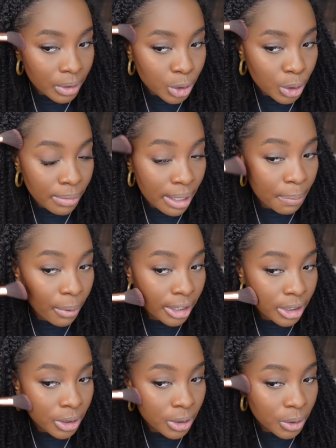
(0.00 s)
do my
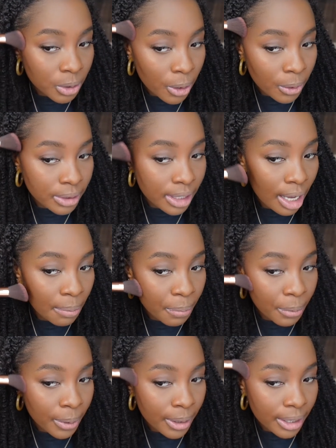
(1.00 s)
brush strokes
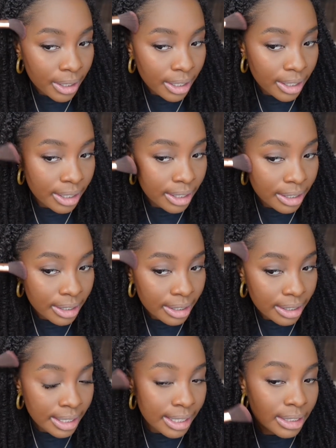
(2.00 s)
upward
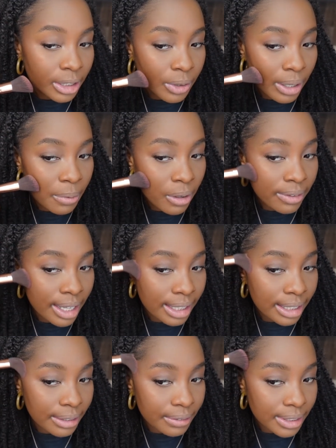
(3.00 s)
to create more of that
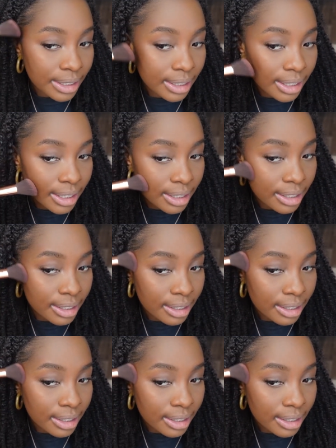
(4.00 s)
lifted look.